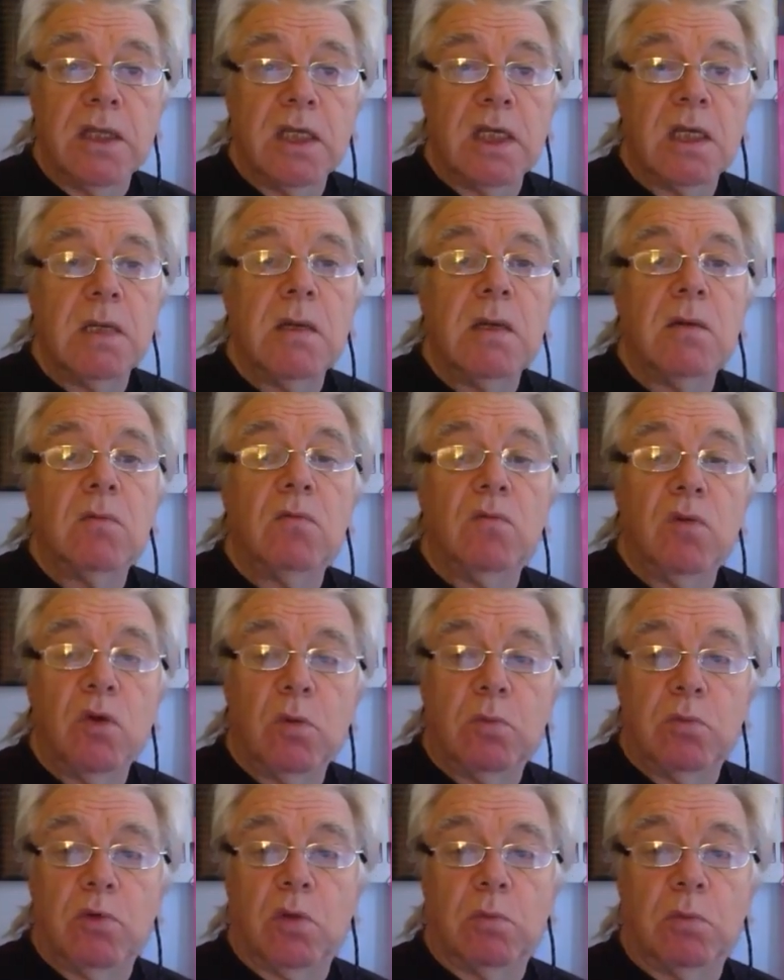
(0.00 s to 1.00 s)
the
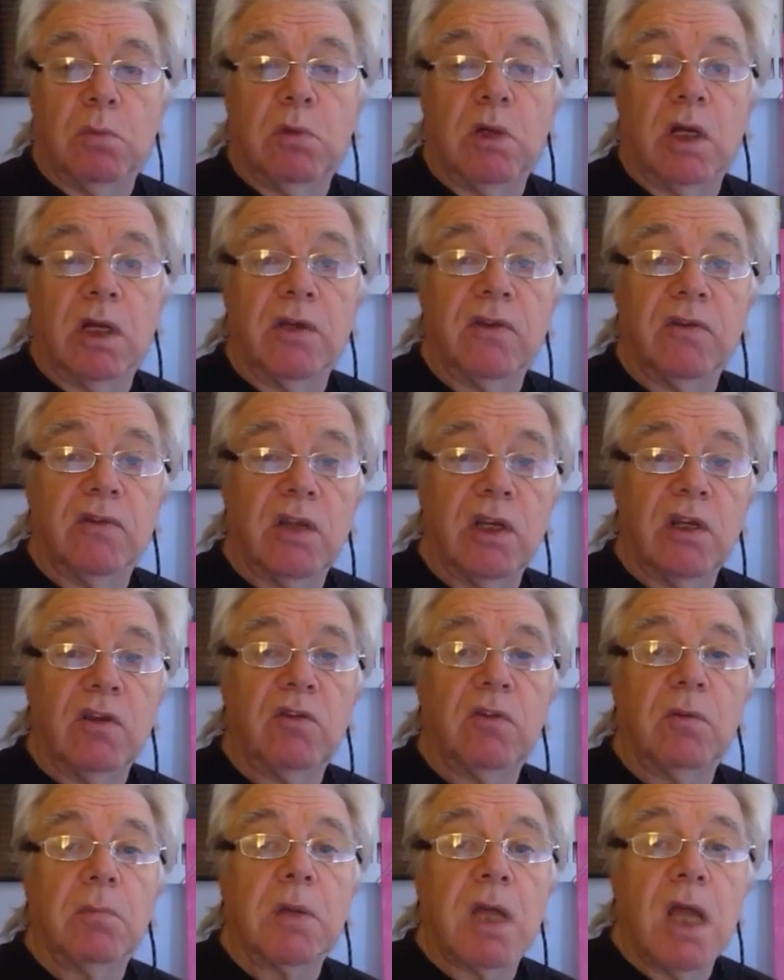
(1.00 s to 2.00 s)
real problem lies
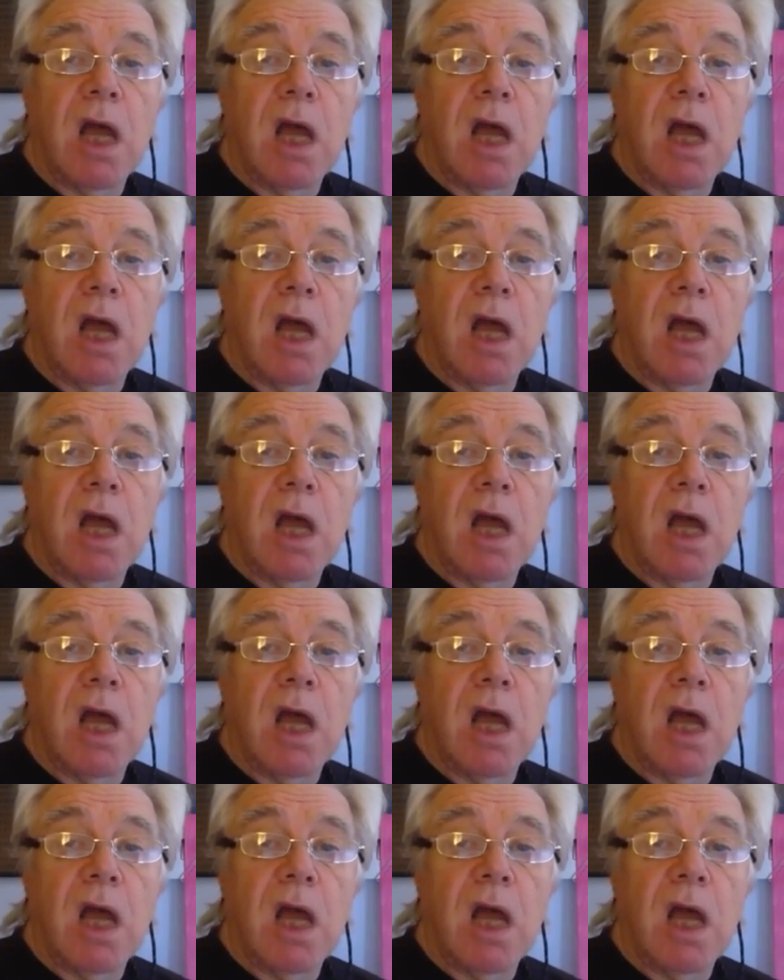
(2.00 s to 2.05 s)
is